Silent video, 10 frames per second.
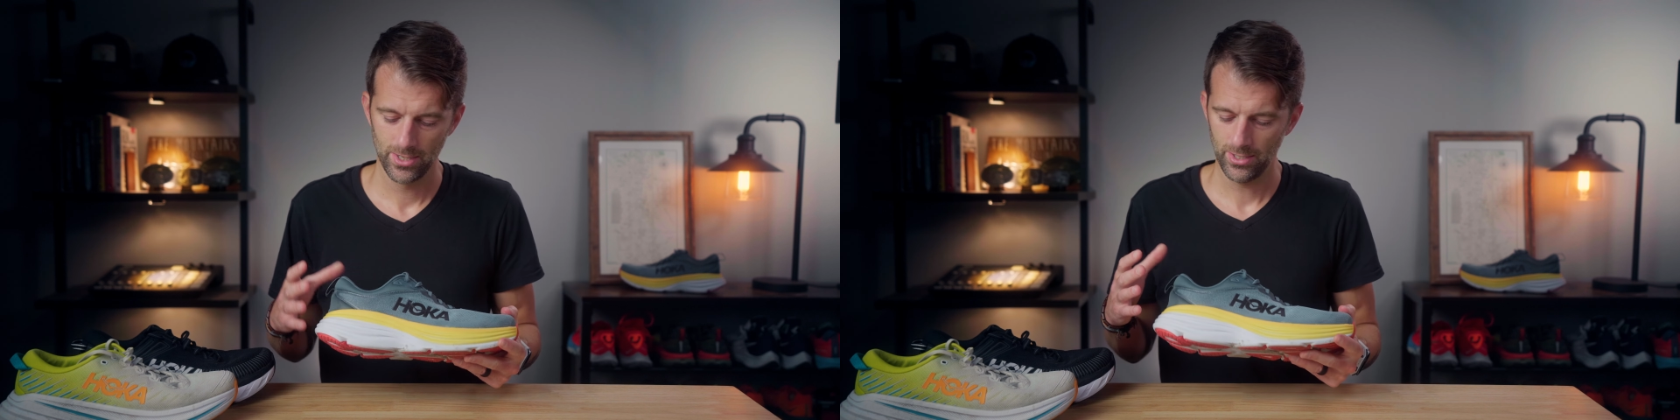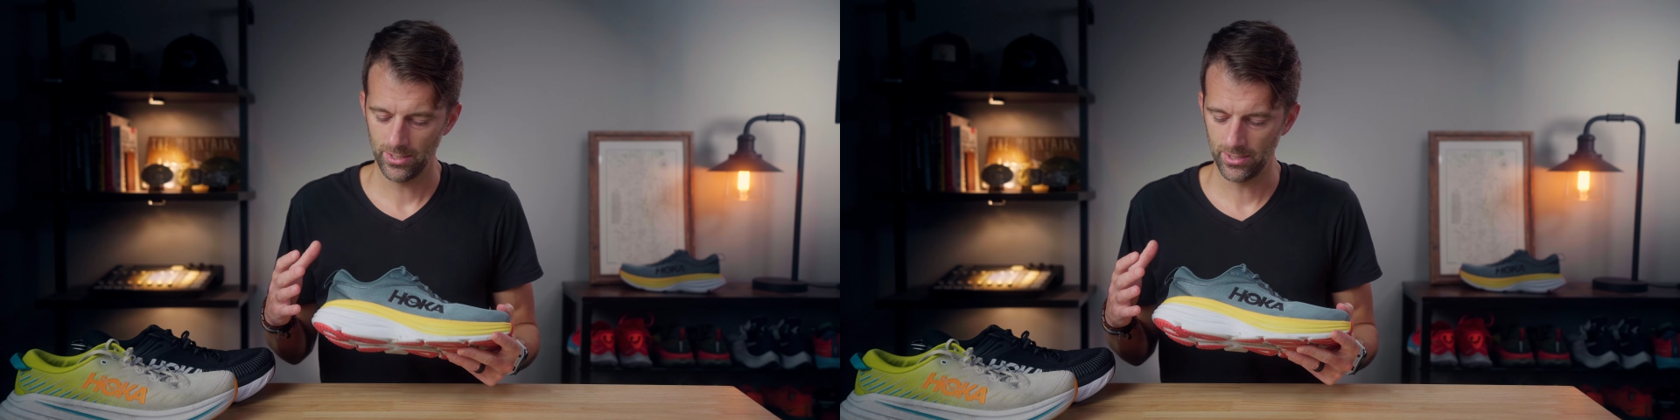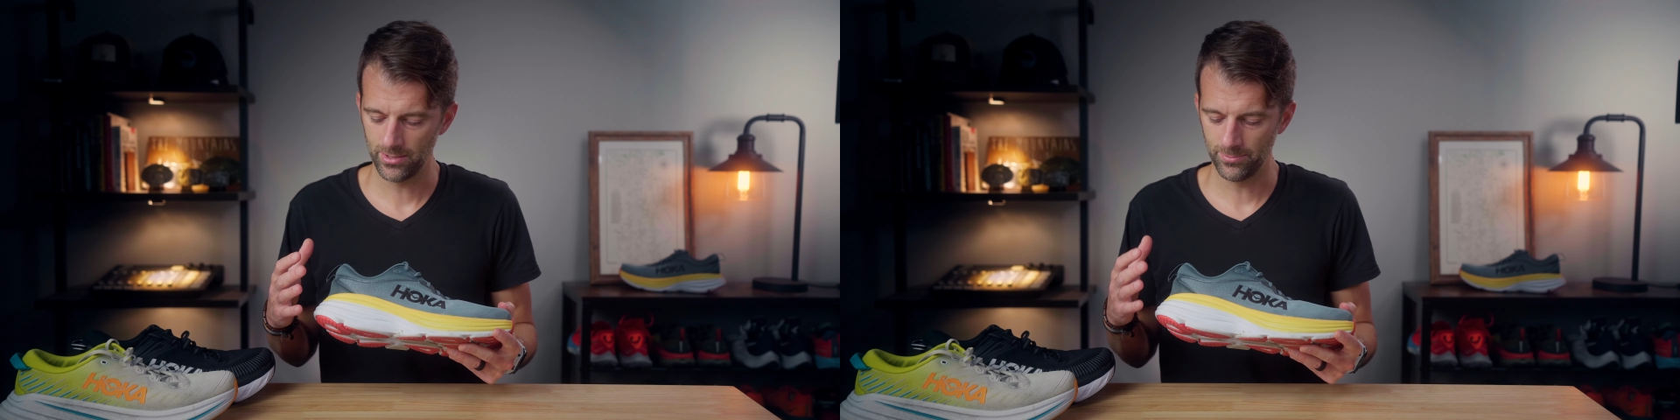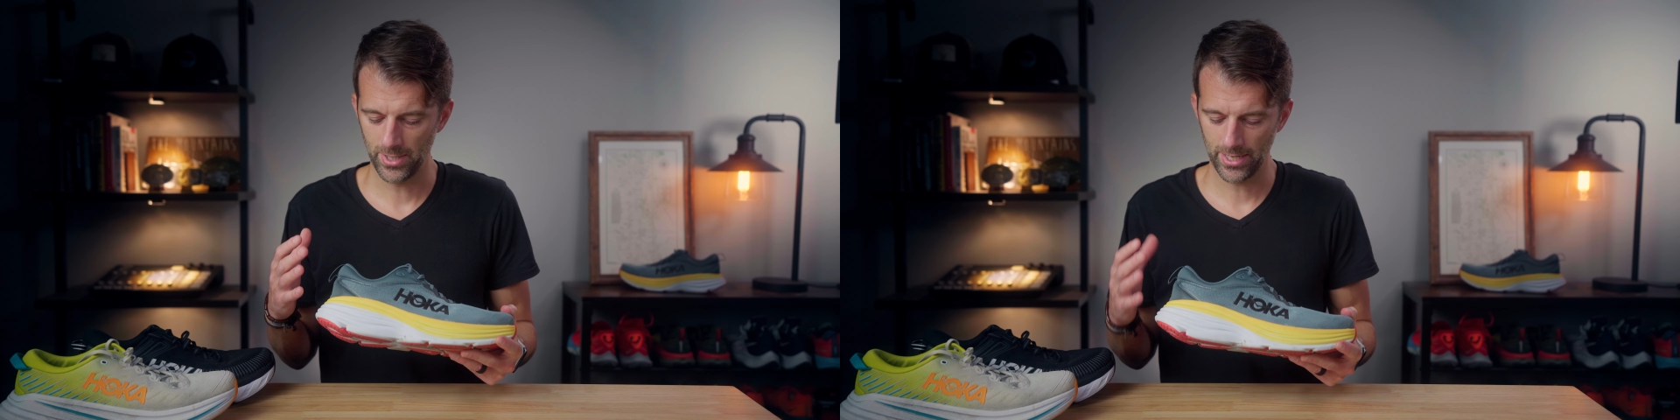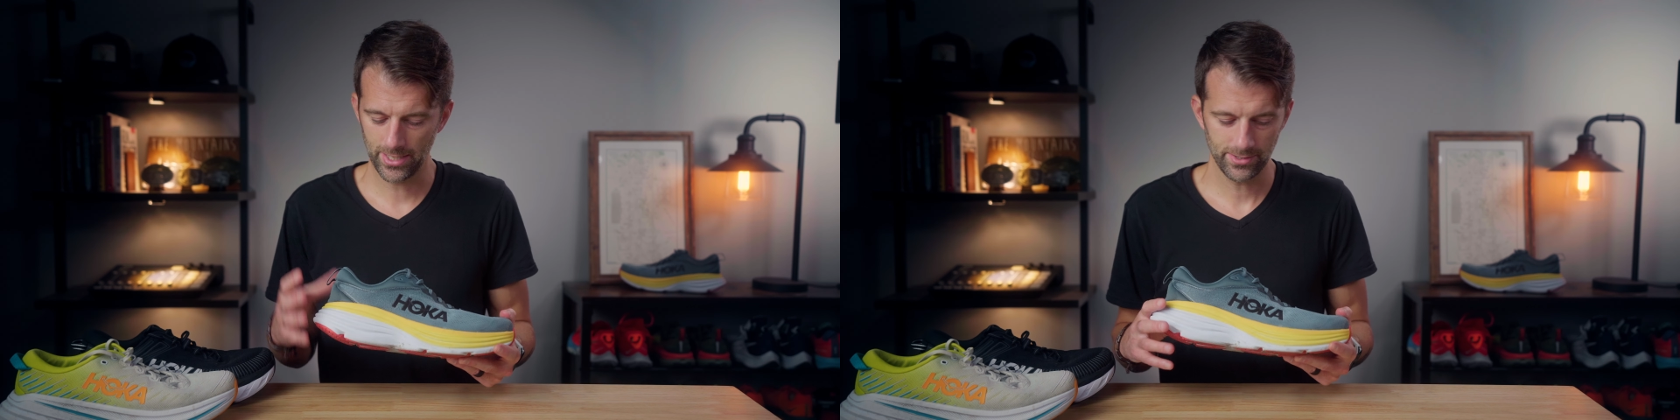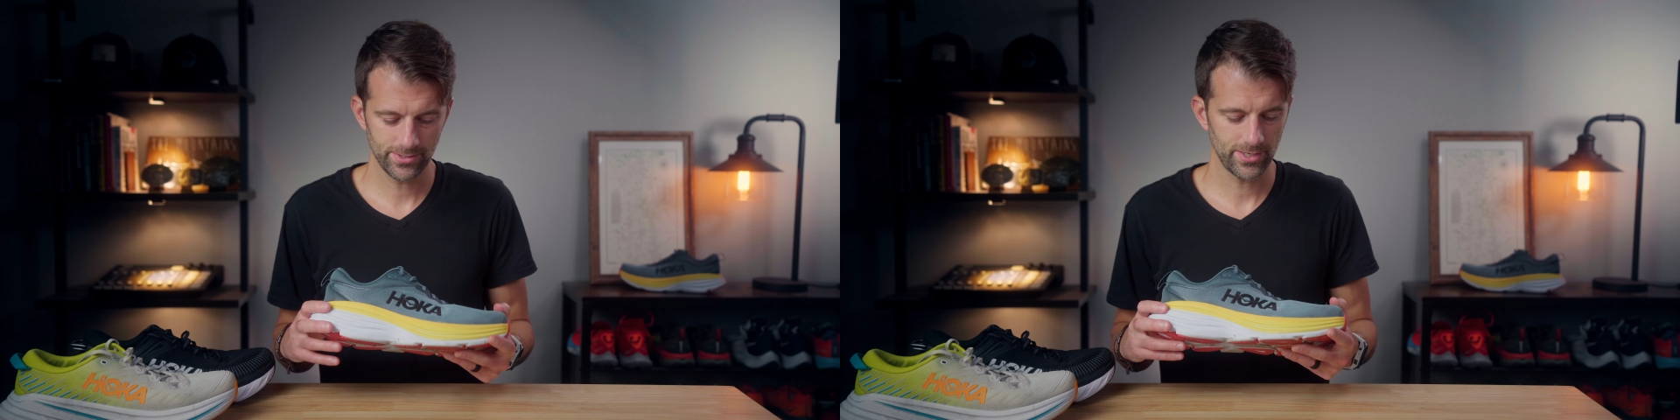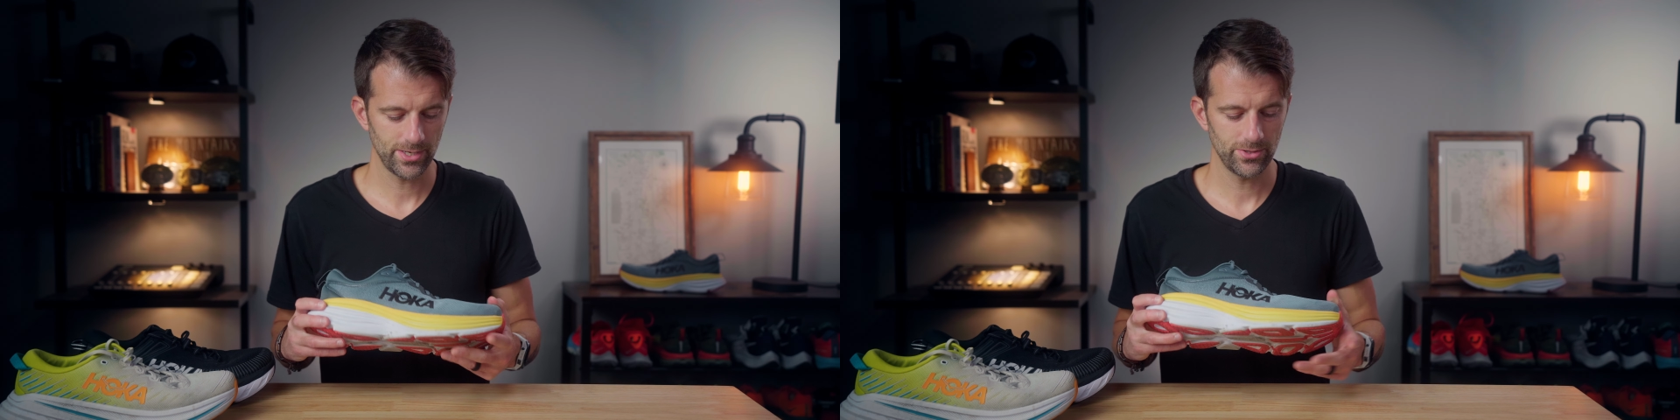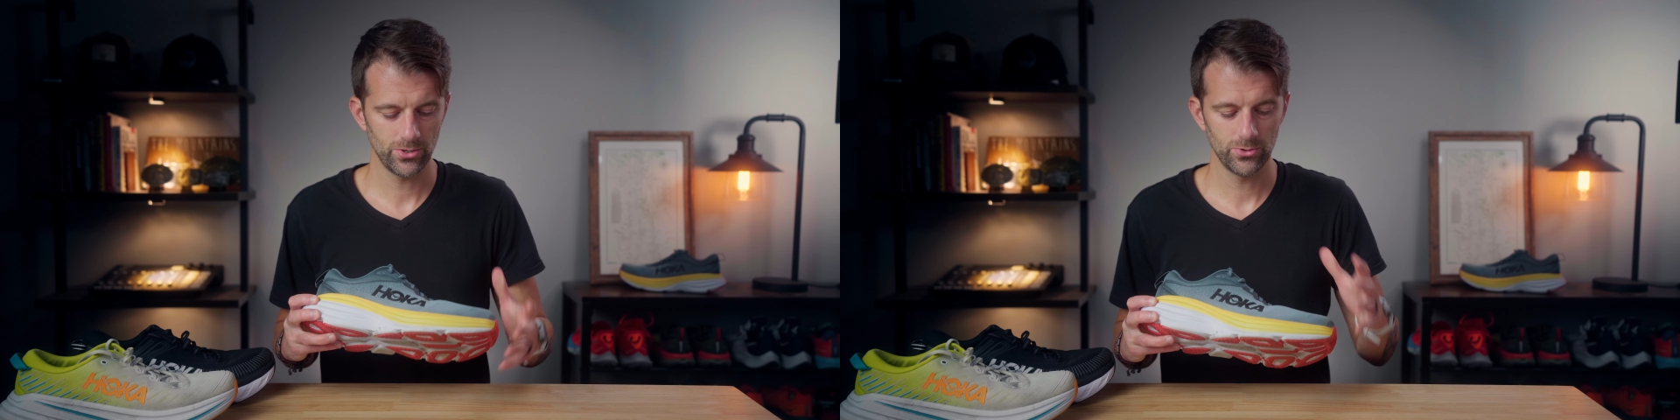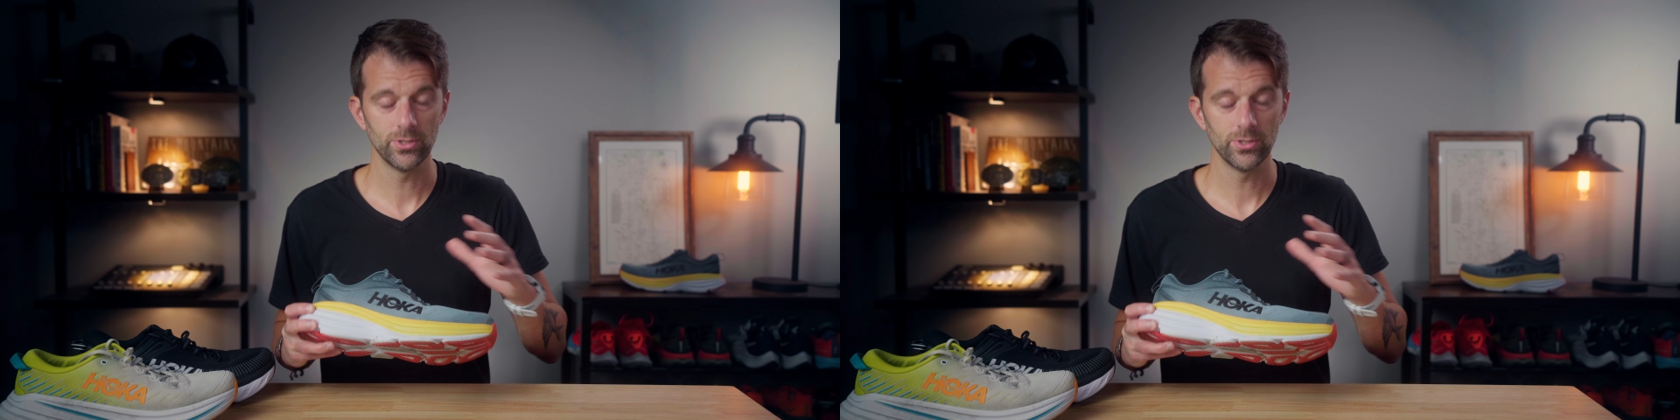I can say though